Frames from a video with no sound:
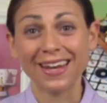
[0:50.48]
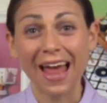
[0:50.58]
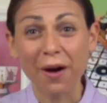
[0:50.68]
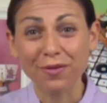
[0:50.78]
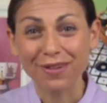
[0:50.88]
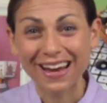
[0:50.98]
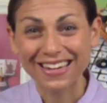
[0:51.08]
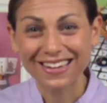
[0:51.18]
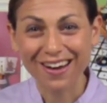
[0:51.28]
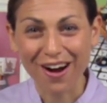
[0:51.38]
Now we're ready
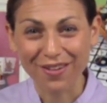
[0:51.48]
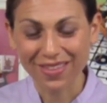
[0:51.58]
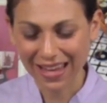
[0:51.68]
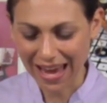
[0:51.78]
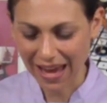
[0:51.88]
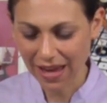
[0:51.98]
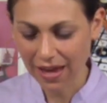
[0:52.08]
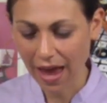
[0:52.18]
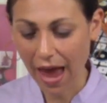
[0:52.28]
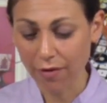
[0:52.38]
to carve the cake.
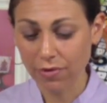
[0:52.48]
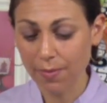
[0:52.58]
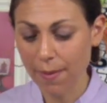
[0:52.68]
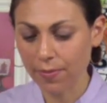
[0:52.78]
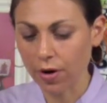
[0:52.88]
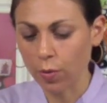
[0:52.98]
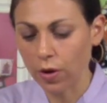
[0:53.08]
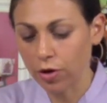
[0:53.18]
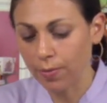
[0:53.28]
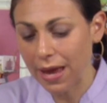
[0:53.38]
And remember,
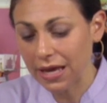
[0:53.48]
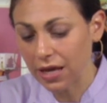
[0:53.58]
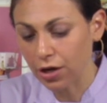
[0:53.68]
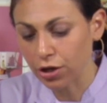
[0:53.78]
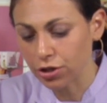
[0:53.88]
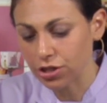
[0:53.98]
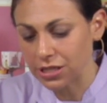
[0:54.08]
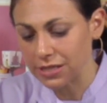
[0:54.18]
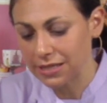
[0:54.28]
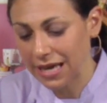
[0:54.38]
when you're making a Hershey's